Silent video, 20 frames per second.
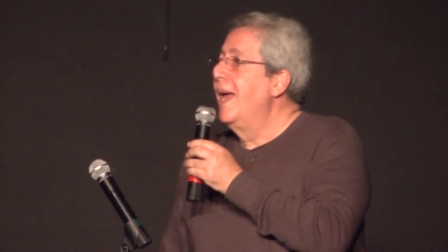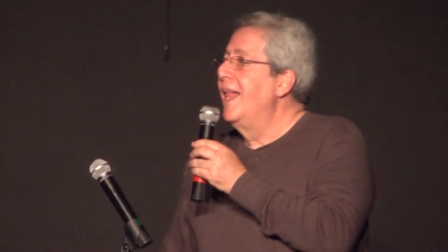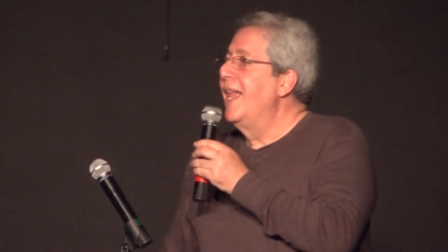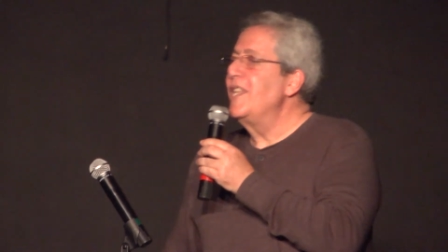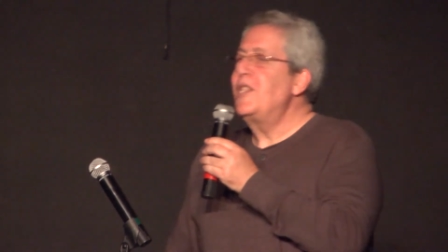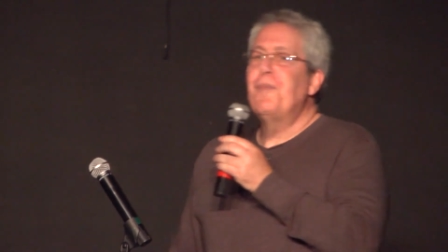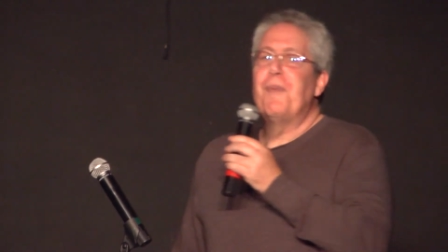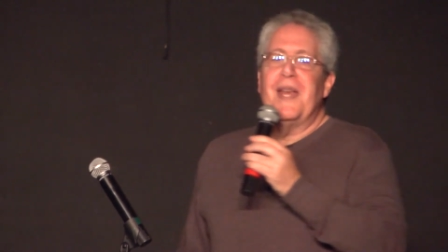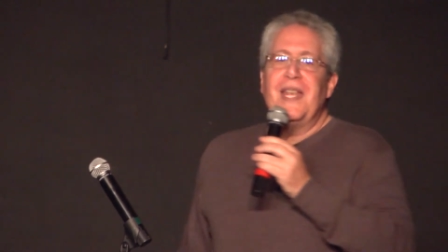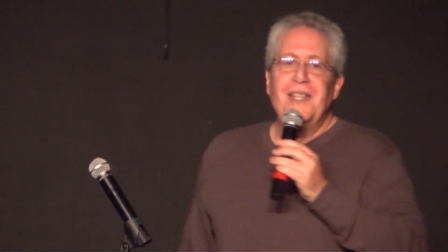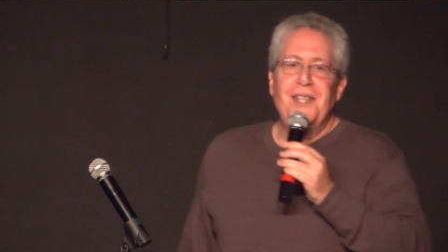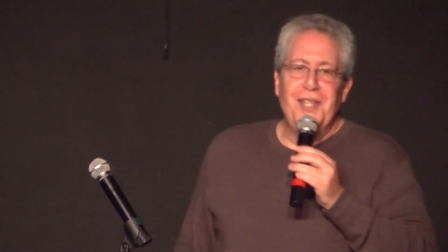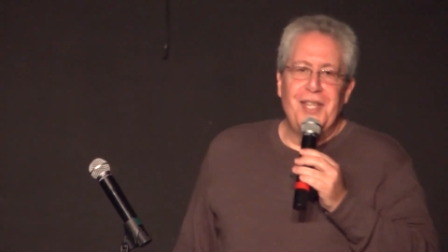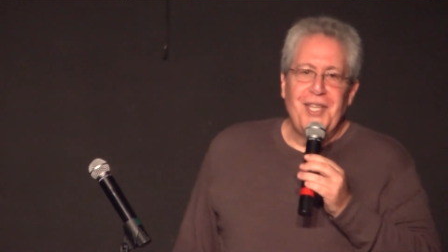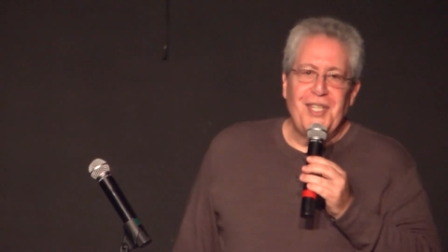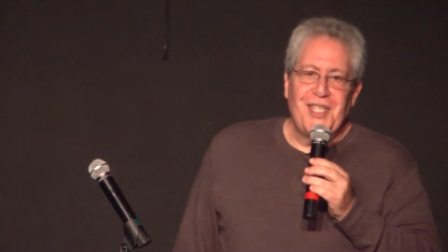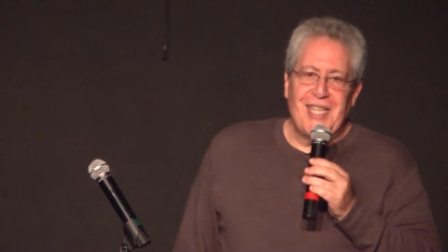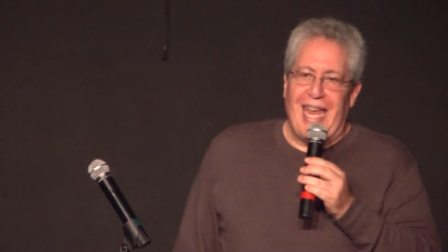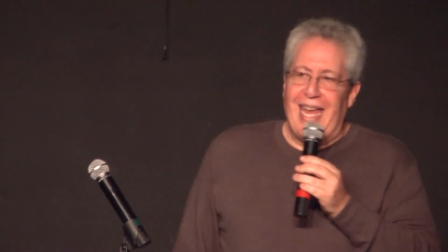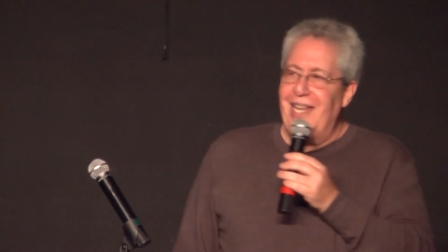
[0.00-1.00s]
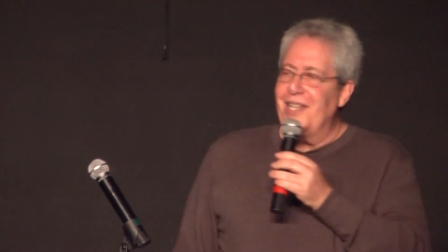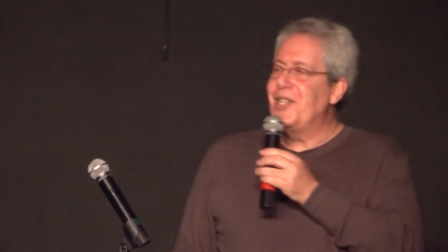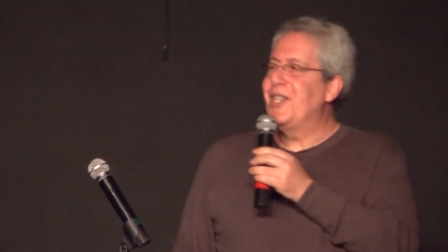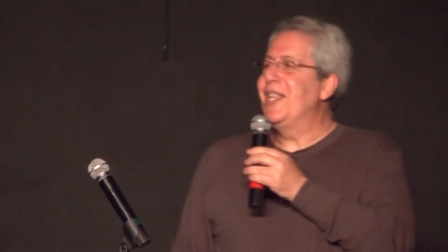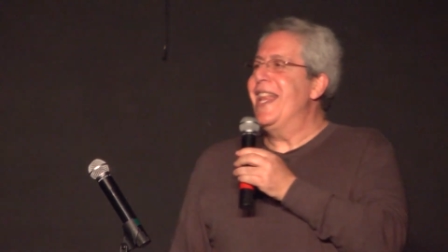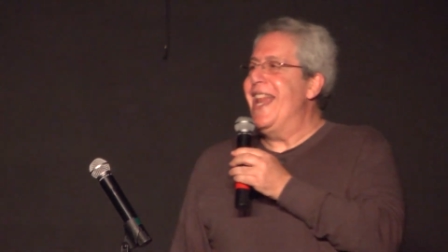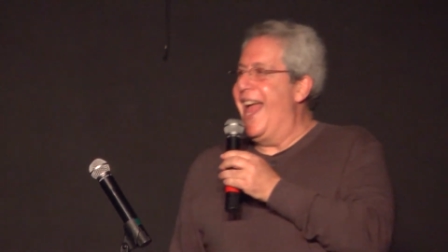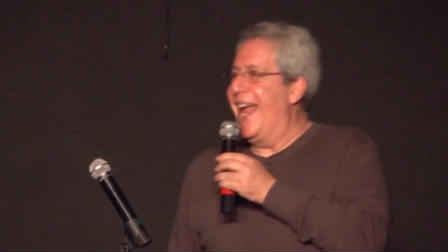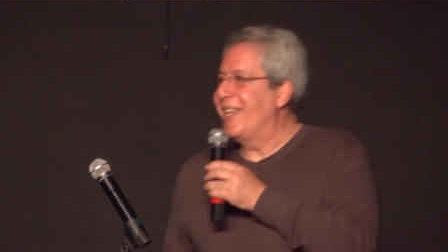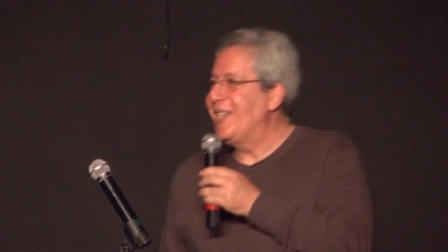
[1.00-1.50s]
let's bring to the stage
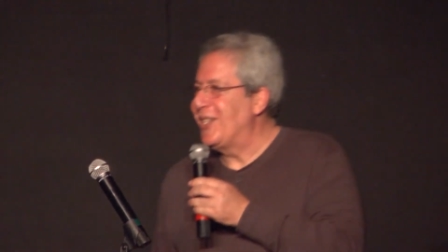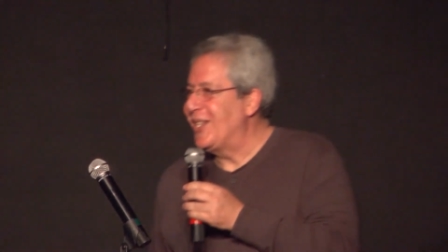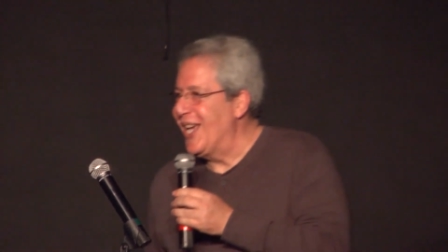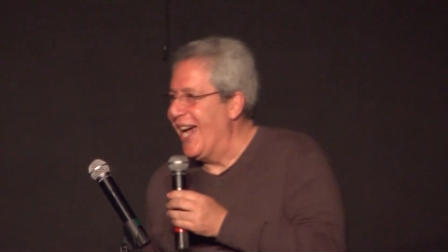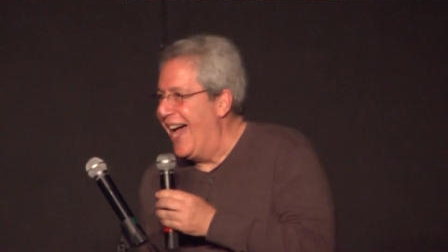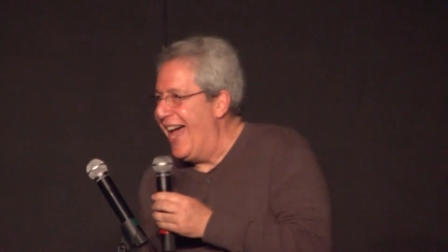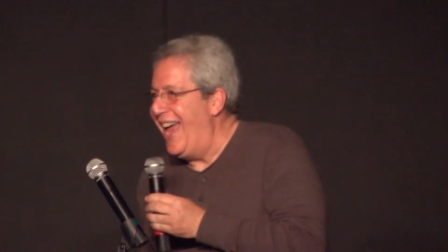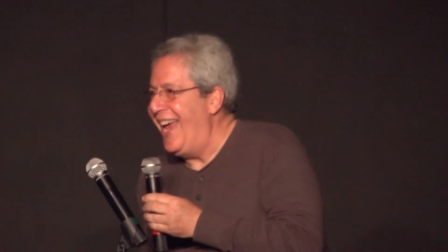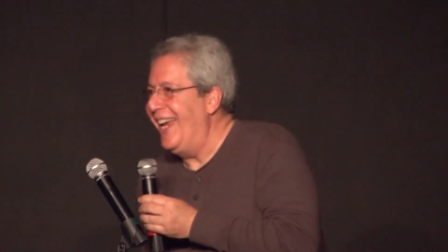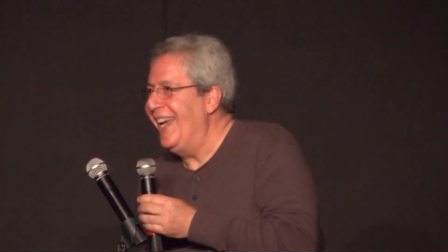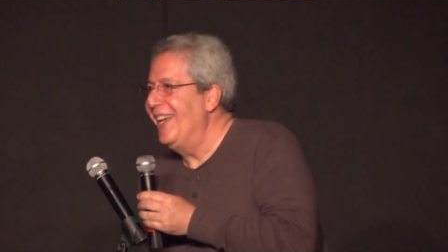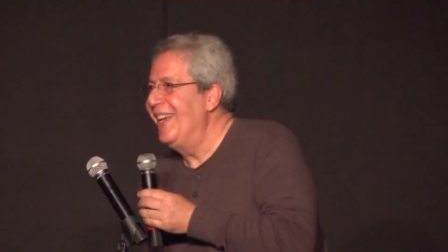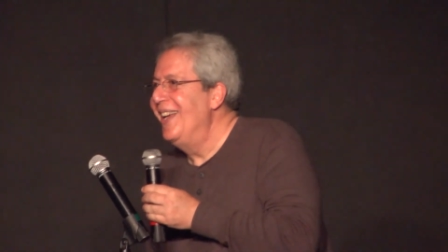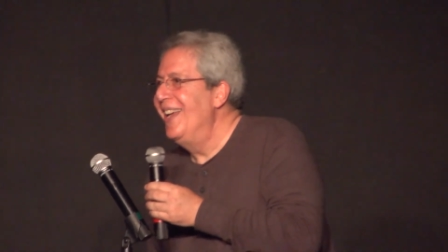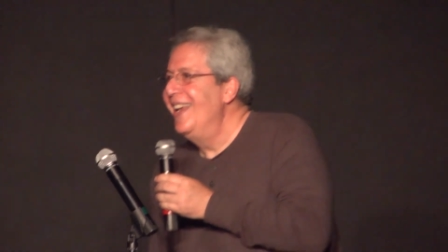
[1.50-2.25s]
the next guy.